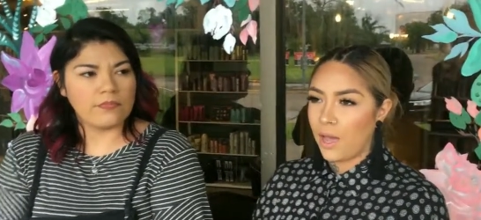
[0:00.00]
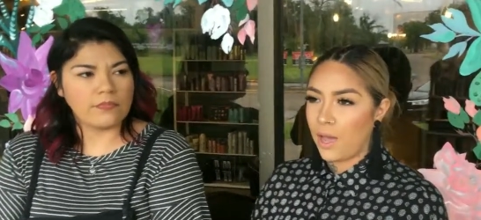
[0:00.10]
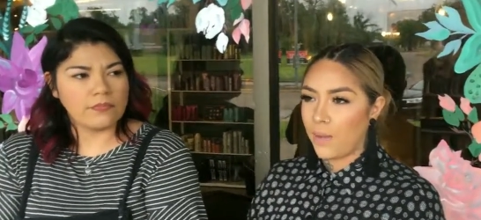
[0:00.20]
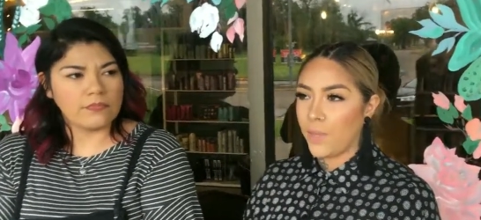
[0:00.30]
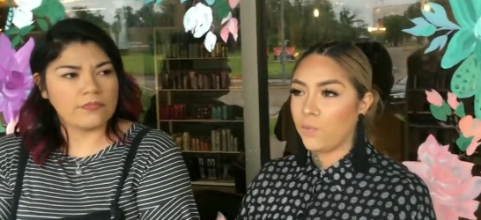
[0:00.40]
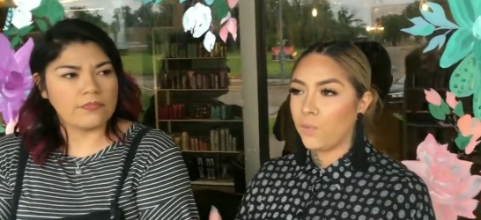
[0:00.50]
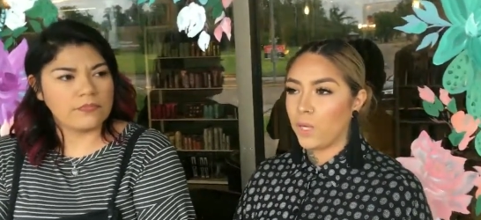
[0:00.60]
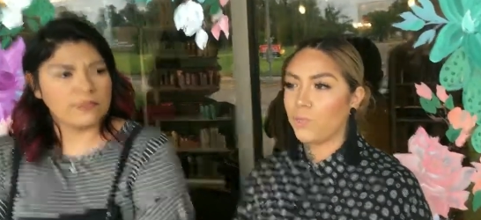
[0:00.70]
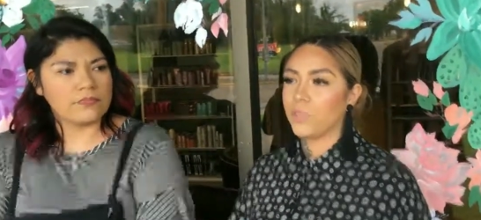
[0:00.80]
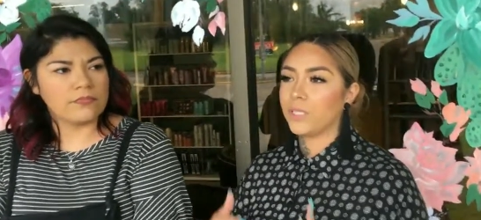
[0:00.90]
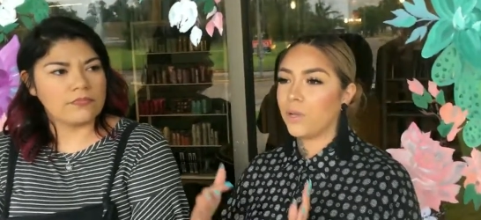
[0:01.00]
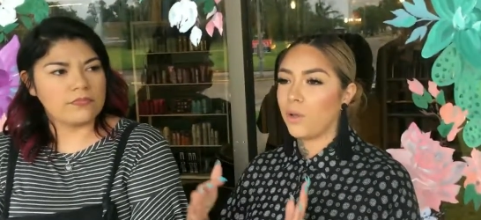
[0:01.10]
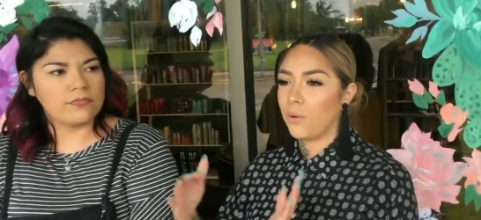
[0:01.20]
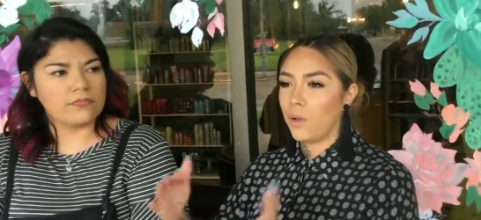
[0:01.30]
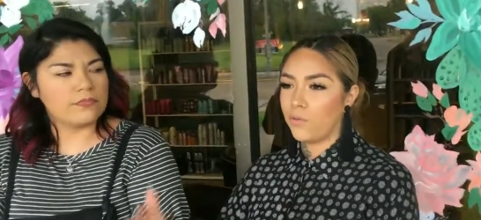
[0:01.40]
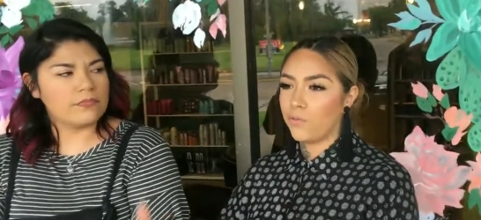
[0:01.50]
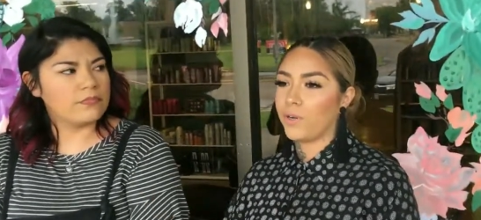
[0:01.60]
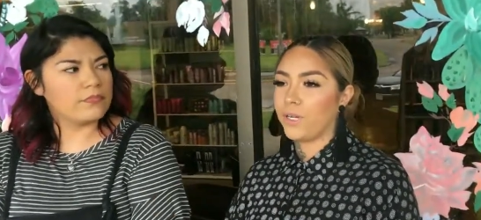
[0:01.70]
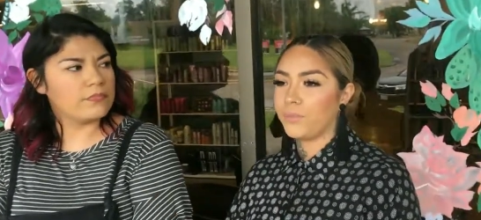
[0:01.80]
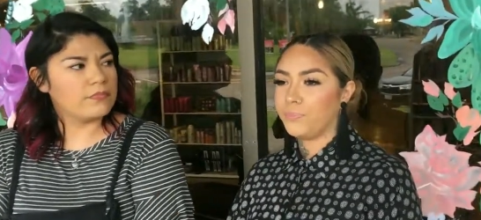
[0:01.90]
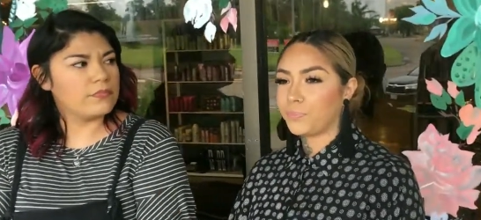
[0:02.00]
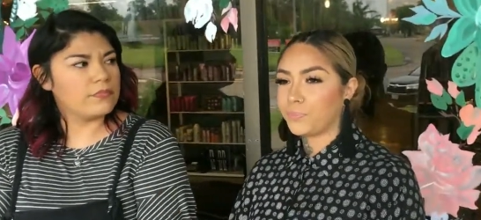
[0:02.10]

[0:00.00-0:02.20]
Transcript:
Speaker 1: Um, and we were to go over